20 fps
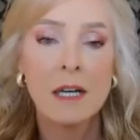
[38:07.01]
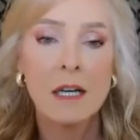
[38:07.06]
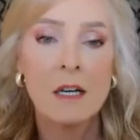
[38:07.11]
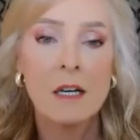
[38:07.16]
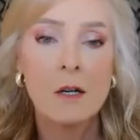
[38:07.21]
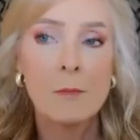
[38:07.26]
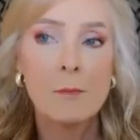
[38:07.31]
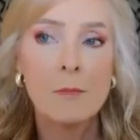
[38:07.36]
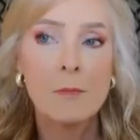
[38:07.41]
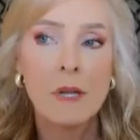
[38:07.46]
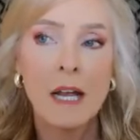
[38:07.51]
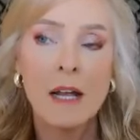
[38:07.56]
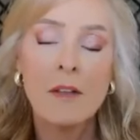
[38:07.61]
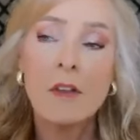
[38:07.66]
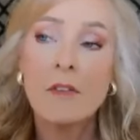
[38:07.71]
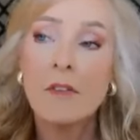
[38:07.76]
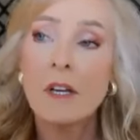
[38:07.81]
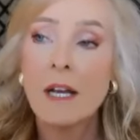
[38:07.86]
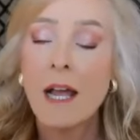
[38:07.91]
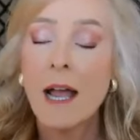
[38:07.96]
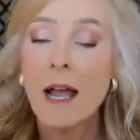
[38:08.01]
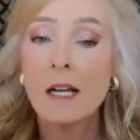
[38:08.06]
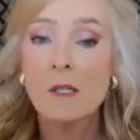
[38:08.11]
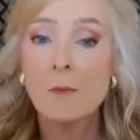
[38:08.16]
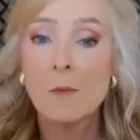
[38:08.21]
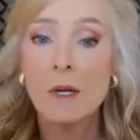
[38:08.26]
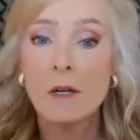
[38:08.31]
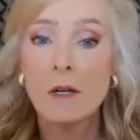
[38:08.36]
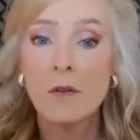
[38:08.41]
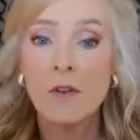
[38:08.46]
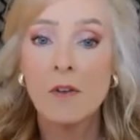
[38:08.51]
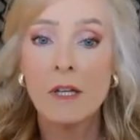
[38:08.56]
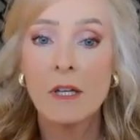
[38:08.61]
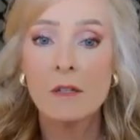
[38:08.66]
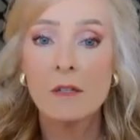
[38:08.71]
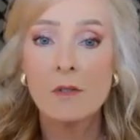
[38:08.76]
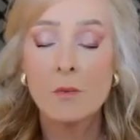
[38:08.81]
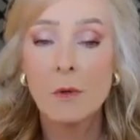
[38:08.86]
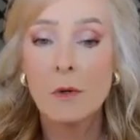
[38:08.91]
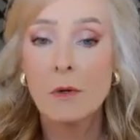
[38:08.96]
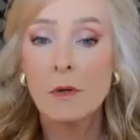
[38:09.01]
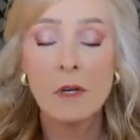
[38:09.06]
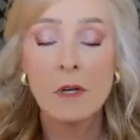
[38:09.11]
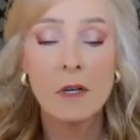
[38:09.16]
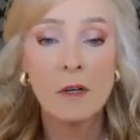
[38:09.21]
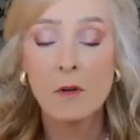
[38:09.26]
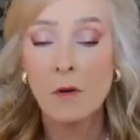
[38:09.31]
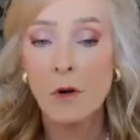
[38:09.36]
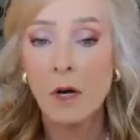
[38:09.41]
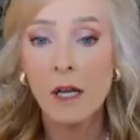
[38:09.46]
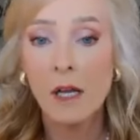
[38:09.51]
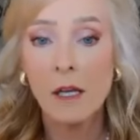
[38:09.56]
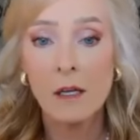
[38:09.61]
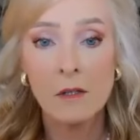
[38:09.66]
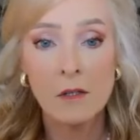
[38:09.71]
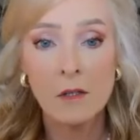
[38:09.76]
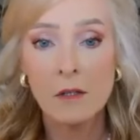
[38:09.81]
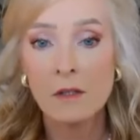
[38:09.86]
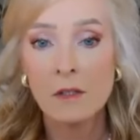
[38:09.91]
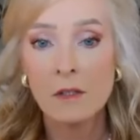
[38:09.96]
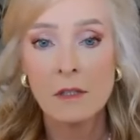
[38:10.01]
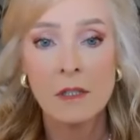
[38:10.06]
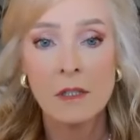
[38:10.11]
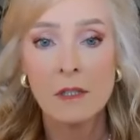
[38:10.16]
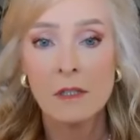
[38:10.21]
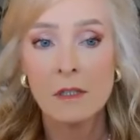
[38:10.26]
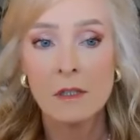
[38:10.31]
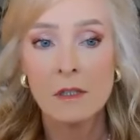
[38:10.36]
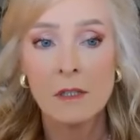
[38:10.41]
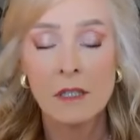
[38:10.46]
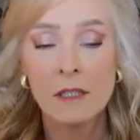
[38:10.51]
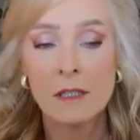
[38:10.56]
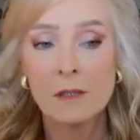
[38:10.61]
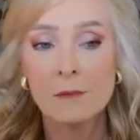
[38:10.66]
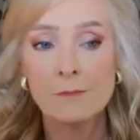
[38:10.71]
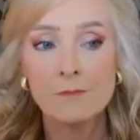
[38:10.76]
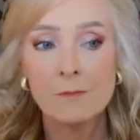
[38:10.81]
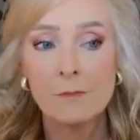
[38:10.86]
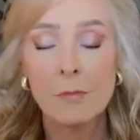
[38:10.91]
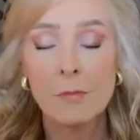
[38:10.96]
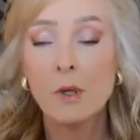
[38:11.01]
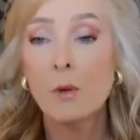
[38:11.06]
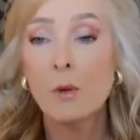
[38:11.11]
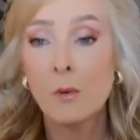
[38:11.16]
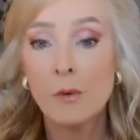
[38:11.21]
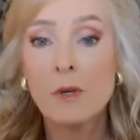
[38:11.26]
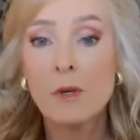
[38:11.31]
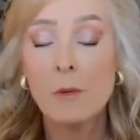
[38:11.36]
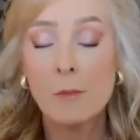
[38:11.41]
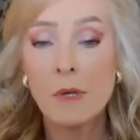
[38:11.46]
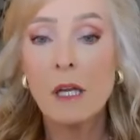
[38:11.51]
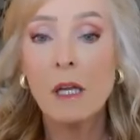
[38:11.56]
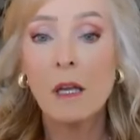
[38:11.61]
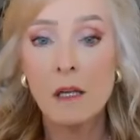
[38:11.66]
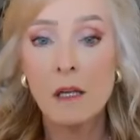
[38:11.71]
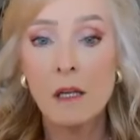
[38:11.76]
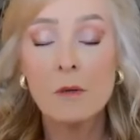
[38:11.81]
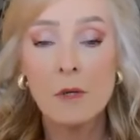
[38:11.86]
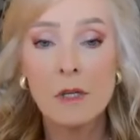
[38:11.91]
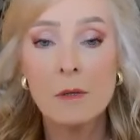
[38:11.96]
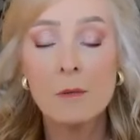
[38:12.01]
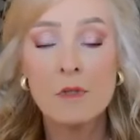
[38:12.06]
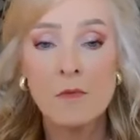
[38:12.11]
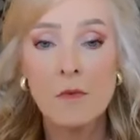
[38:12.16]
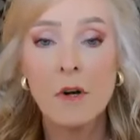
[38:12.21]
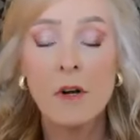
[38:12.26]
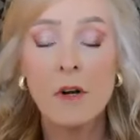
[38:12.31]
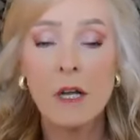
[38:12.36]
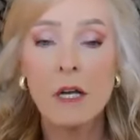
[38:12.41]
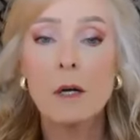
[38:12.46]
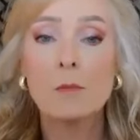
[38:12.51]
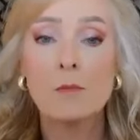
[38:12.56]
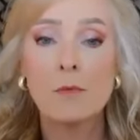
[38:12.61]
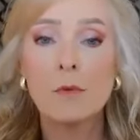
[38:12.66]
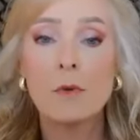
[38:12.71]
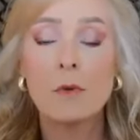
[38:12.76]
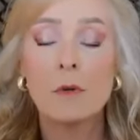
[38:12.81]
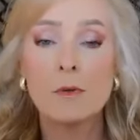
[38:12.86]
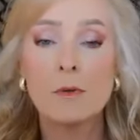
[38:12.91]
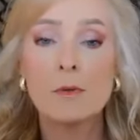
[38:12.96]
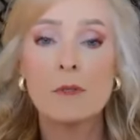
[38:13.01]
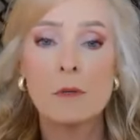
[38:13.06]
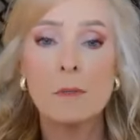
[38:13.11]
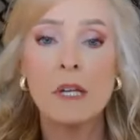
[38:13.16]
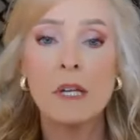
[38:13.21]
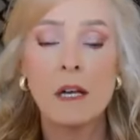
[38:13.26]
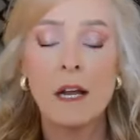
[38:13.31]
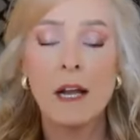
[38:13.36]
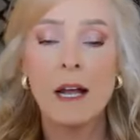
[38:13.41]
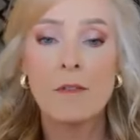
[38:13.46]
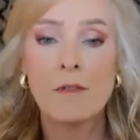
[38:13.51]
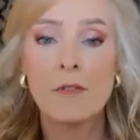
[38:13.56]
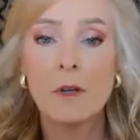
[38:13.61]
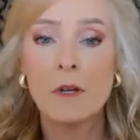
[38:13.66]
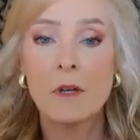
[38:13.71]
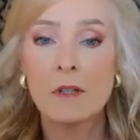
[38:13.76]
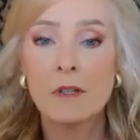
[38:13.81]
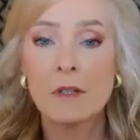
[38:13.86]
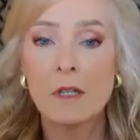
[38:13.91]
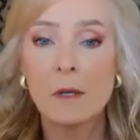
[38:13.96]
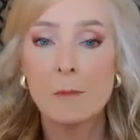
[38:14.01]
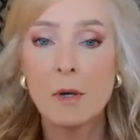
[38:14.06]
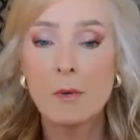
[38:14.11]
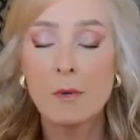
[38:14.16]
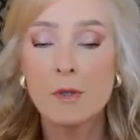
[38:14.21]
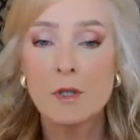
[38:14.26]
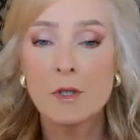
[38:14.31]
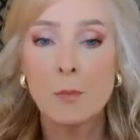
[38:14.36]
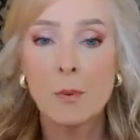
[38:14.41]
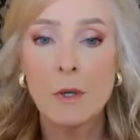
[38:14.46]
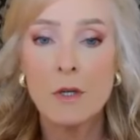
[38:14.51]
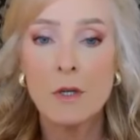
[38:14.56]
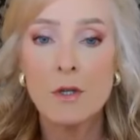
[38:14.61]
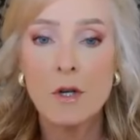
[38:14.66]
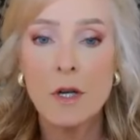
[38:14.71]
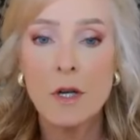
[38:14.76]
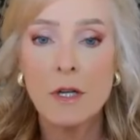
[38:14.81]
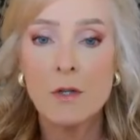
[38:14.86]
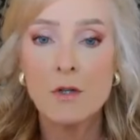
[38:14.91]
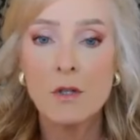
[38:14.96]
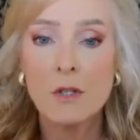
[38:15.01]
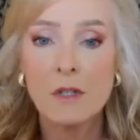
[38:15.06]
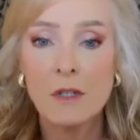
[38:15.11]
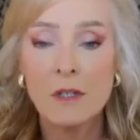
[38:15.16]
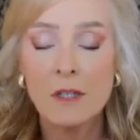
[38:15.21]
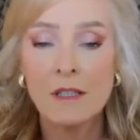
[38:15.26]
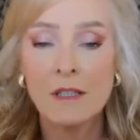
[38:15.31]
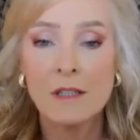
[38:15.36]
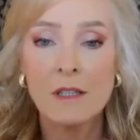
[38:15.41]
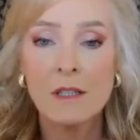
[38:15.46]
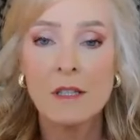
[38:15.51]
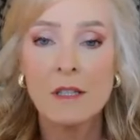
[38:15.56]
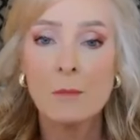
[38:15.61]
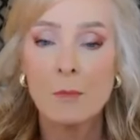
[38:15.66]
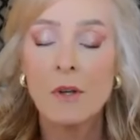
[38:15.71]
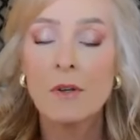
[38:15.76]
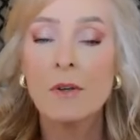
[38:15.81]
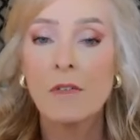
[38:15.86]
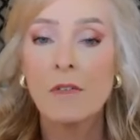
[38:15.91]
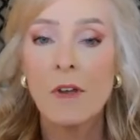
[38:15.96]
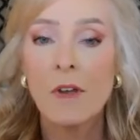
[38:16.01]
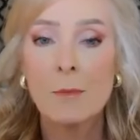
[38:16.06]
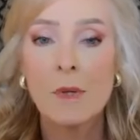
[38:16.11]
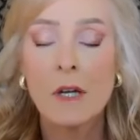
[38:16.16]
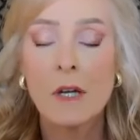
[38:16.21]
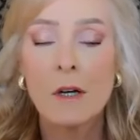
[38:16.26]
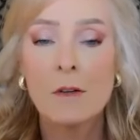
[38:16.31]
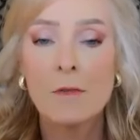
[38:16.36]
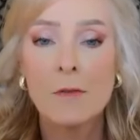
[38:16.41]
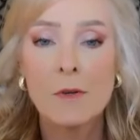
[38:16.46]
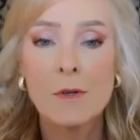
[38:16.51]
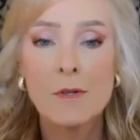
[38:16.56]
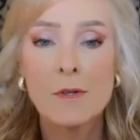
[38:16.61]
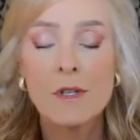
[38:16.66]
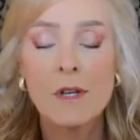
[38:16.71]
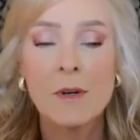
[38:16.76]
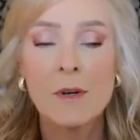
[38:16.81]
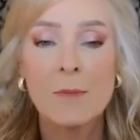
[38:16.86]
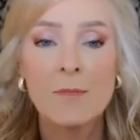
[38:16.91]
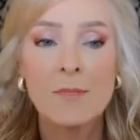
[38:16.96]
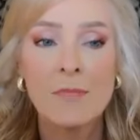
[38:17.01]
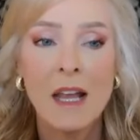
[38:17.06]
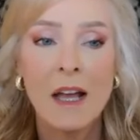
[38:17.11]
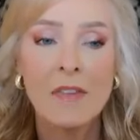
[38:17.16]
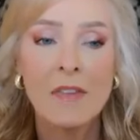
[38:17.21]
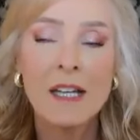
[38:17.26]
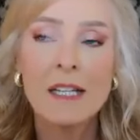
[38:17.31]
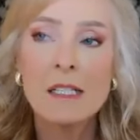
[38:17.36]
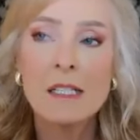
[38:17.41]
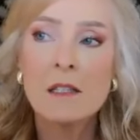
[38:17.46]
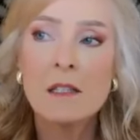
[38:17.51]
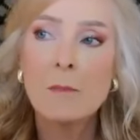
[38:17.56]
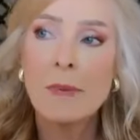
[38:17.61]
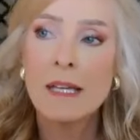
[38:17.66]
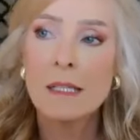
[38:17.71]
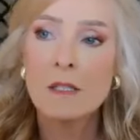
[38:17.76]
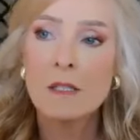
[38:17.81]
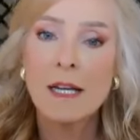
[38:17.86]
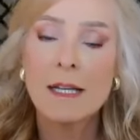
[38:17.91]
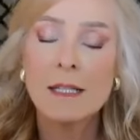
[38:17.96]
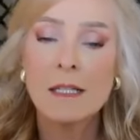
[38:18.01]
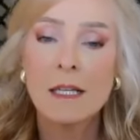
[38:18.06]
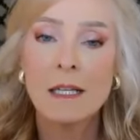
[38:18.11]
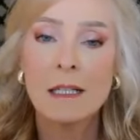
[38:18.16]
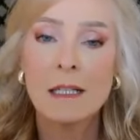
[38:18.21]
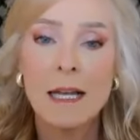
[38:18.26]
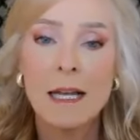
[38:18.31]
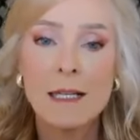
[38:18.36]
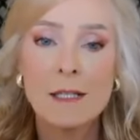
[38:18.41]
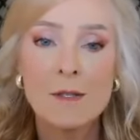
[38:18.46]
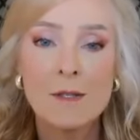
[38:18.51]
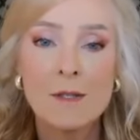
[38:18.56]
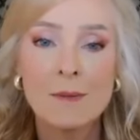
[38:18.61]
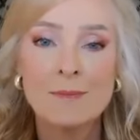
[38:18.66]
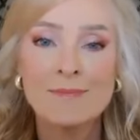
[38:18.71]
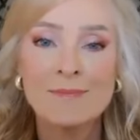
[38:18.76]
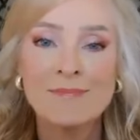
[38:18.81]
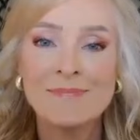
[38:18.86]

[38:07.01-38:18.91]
Um, and then the tax benefits were a great um, boon to me. It, it was very helpful to me to have the the bonus depreciation that multifamily offers. So I think it's the best asset class.